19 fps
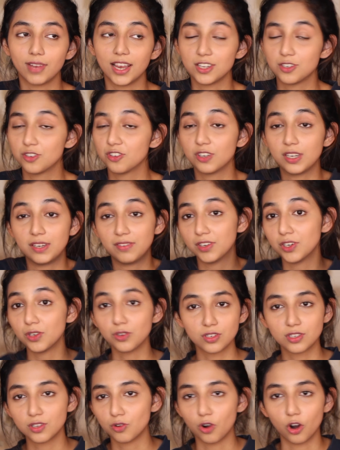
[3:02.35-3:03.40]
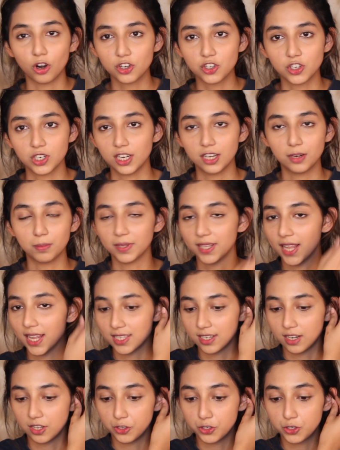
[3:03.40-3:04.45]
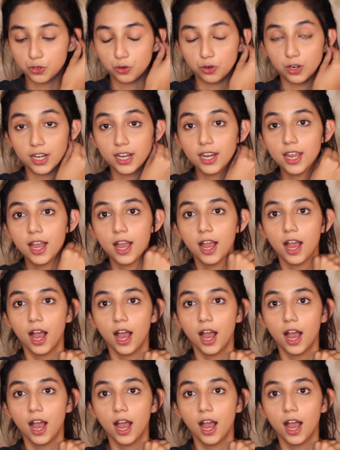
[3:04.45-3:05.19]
I used to even use the wrong shade, but that's another story.